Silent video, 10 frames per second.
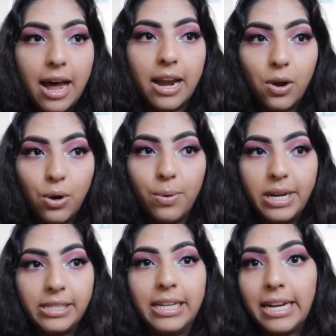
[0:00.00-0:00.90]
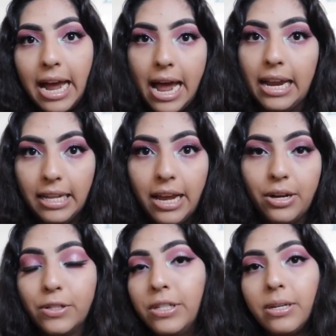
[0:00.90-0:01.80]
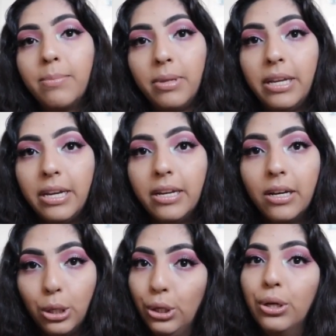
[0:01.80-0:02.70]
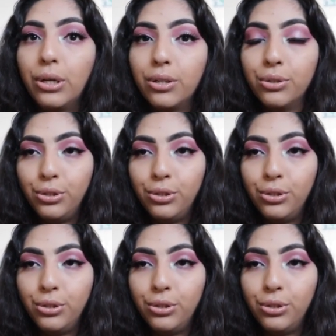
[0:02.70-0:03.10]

I always need eyeliner to complete a look.